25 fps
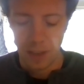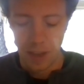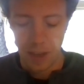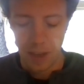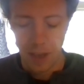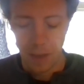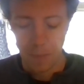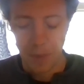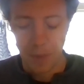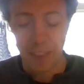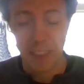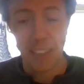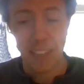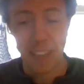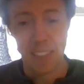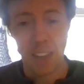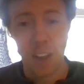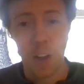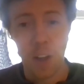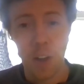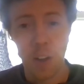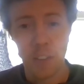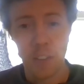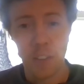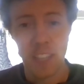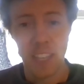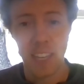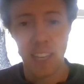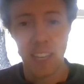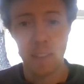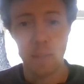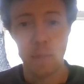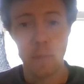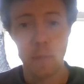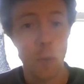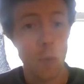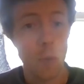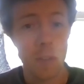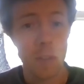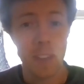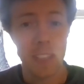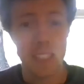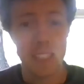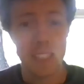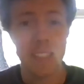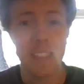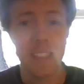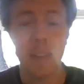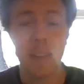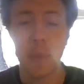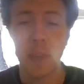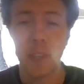Um, and that's a hard thing for all of us, isn't it?